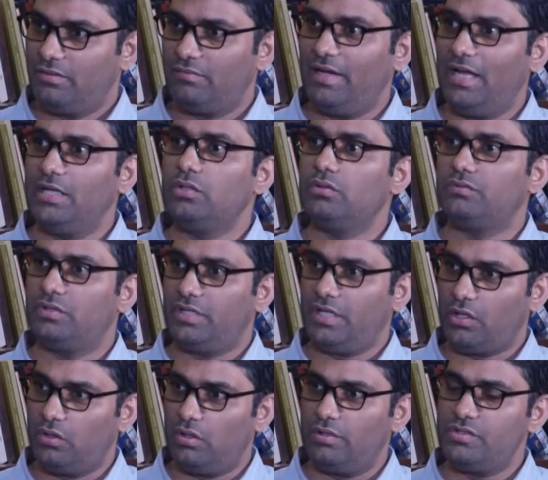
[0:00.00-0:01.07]
value of the
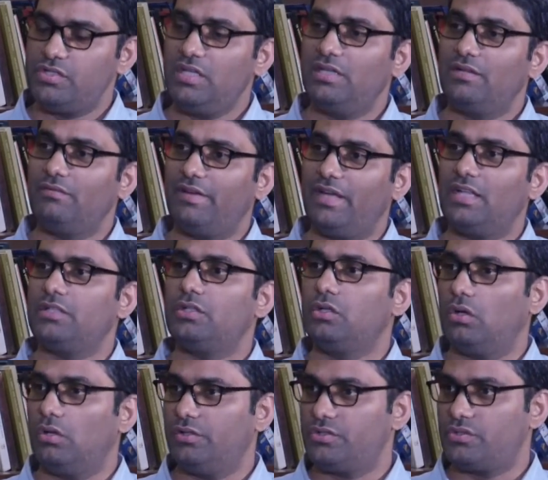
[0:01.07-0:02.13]
technology, and where are the
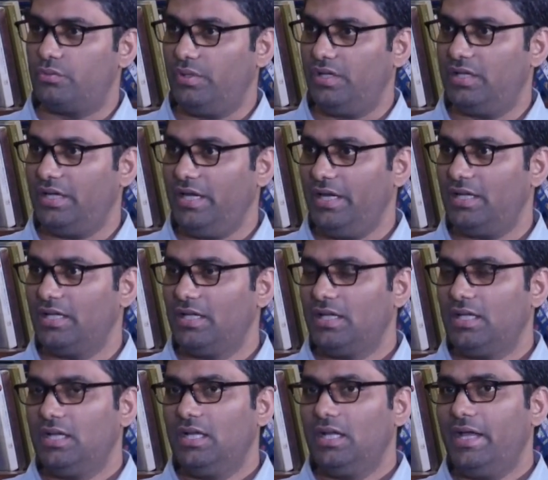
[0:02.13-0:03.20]
dollars going, right?
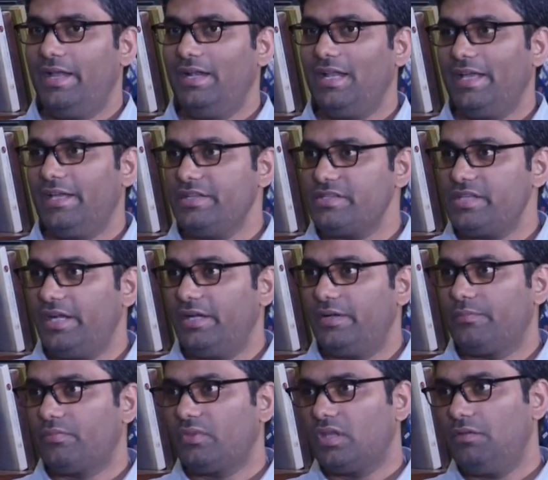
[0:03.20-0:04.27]
And like I said,
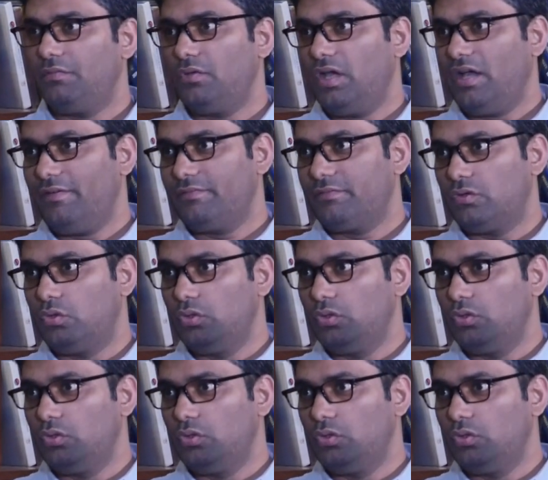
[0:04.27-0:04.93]
if you have